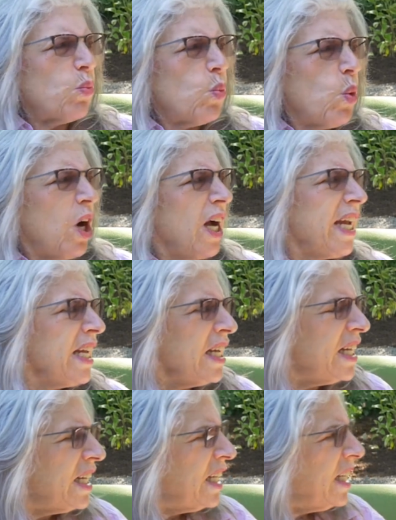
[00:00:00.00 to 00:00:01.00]
why
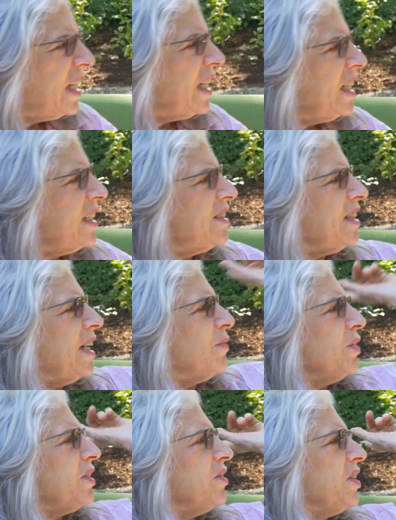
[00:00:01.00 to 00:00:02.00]
is
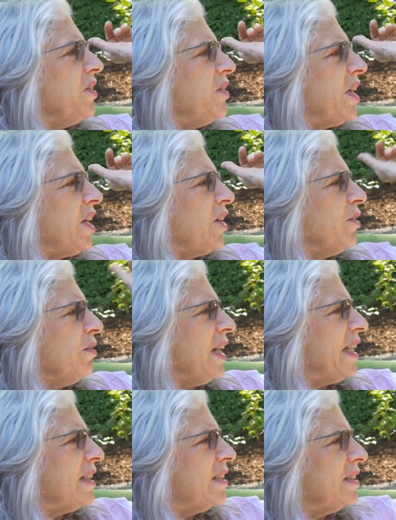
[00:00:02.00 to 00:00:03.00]
everything there
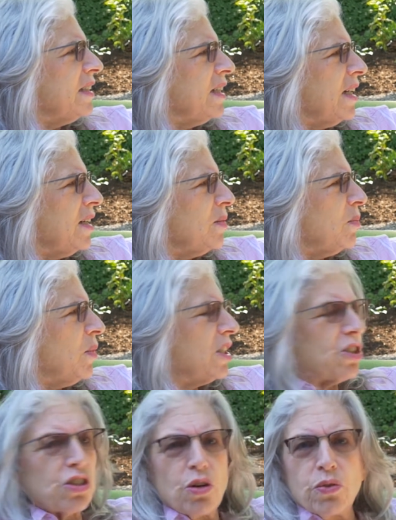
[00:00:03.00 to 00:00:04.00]
and not
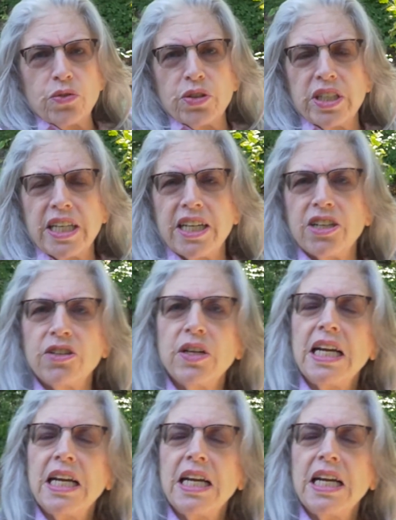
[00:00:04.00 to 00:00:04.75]
much over there?